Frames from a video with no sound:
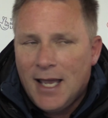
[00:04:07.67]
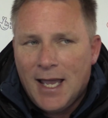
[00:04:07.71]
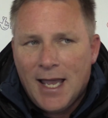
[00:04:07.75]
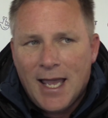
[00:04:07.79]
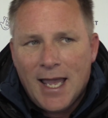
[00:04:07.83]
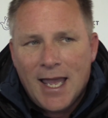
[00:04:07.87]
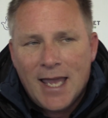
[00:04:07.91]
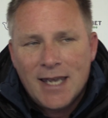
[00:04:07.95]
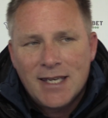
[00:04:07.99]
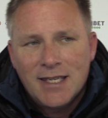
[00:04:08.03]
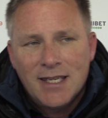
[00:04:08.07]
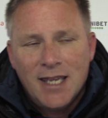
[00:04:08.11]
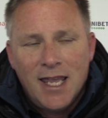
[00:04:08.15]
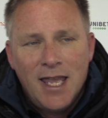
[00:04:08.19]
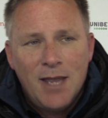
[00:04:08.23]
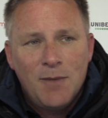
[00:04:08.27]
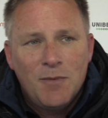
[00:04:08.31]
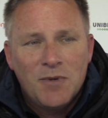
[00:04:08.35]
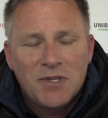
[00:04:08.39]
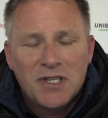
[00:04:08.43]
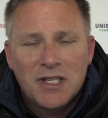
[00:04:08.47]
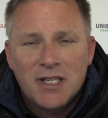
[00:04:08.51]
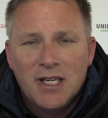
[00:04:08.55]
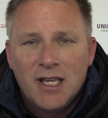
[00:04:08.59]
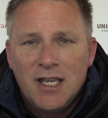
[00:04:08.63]
And it
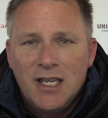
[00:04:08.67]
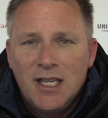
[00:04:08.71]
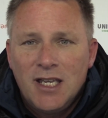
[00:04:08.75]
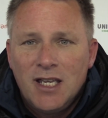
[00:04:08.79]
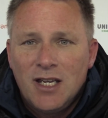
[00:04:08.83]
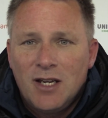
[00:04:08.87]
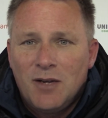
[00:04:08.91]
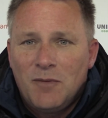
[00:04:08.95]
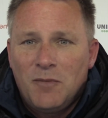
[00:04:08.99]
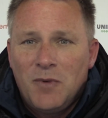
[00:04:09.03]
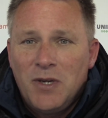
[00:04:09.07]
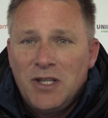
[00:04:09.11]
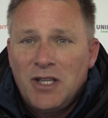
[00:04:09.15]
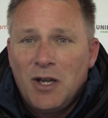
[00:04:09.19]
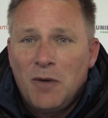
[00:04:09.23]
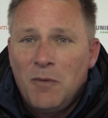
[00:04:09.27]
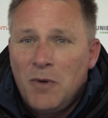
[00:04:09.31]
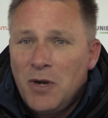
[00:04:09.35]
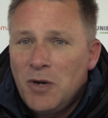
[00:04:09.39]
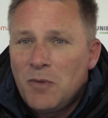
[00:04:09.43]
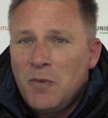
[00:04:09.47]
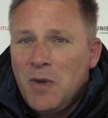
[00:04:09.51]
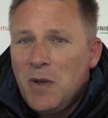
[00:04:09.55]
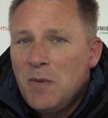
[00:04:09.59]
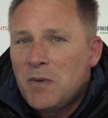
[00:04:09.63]
was we
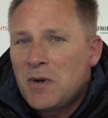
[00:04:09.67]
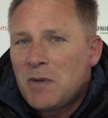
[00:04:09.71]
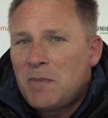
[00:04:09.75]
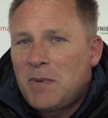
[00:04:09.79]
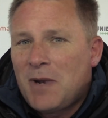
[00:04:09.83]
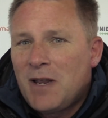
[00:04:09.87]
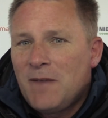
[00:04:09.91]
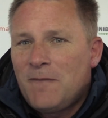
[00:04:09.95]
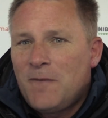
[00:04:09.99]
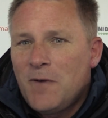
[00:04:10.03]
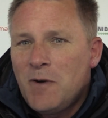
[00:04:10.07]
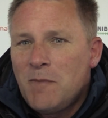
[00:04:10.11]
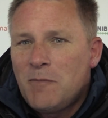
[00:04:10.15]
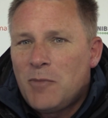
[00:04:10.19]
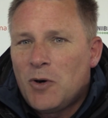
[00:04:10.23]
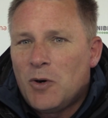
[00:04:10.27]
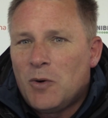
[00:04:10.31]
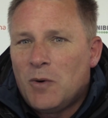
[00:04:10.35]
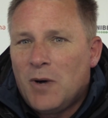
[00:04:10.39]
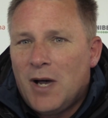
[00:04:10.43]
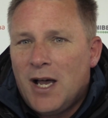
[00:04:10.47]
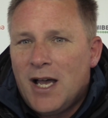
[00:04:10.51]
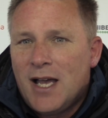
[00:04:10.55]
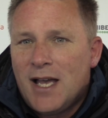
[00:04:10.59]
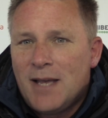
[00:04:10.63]
want to play
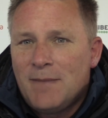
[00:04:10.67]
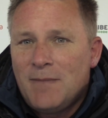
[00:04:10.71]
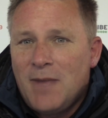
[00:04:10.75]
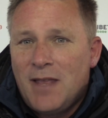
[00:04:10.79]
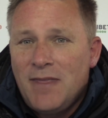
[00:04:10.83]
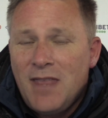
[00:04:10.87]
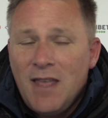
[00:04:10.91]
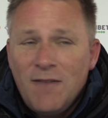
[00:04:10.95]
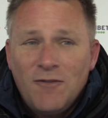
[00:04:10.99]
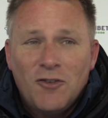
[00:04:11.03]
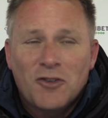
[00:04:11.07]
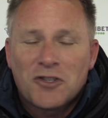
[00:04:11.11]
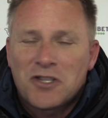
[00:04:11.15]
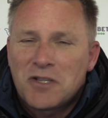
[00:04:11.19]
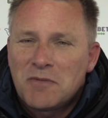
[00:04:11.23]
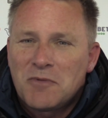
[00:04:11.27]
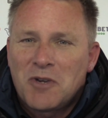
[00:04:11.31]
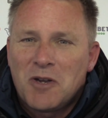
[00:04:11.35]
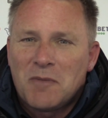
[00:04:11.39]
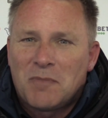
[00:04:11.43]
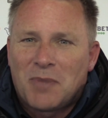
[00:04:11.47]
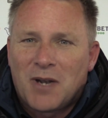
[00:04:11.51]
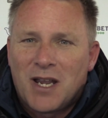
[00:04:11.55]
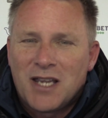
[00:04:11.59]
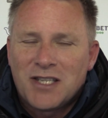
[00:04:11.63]
football, and they've got some
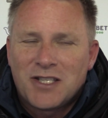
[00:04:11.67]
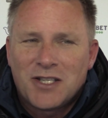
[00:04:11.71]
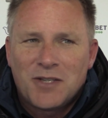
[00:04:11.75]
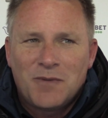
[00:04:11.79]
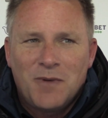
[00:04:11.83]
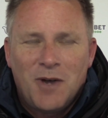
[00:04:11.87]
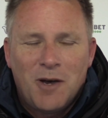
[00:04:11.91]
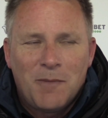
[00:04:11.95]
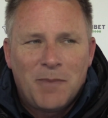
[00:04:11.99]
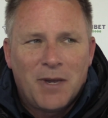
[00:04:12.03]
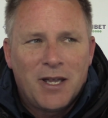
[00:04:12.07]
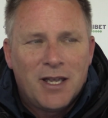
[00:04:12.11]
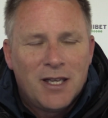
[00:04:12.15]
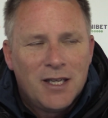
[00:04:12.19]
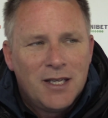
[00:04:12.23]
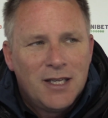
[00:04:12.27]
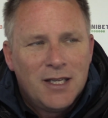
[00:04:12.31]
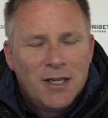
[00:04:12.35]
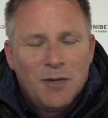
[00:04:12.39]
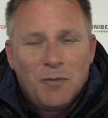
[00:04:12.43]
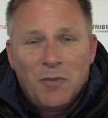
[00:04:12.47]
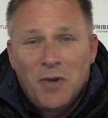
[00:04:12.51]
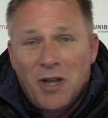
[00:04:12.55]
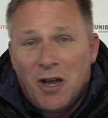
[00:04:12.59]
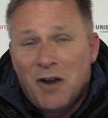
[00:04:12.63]
good players as well. But
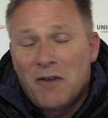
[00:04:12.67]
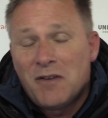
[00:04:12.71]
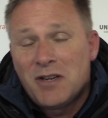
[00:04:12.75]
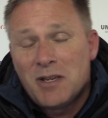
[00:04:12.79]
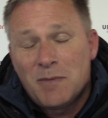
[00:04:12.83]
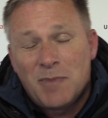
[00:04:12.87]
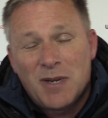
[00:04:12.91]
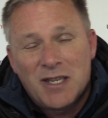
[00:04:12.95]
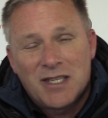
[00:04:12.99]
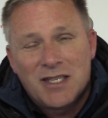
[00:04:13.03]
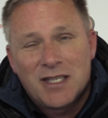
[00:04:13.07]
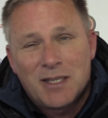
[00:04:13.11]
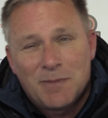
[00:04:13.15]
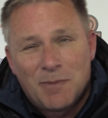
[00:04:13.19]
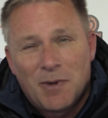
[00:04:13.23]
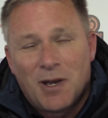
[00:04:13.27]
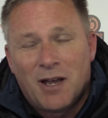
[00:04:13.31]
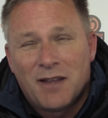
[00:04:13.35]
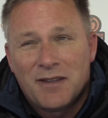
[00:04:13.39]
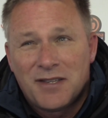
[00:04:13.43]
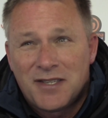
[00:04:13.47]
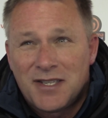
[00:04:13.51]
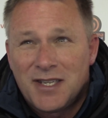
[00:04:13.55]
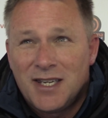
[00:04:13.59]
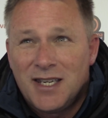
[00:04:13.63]
we are in the business
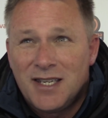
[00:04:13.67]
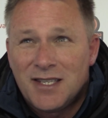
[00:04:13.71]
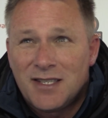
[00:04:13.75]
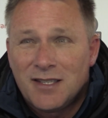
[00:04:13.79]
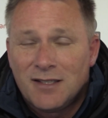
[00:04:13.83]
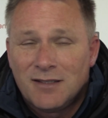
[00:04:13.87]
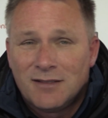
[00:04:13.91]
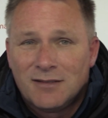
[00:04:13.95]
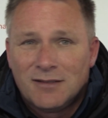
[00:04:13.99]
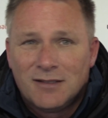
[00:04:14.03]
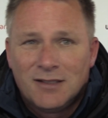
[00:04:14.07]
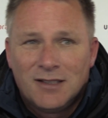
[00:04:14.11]
part of the season.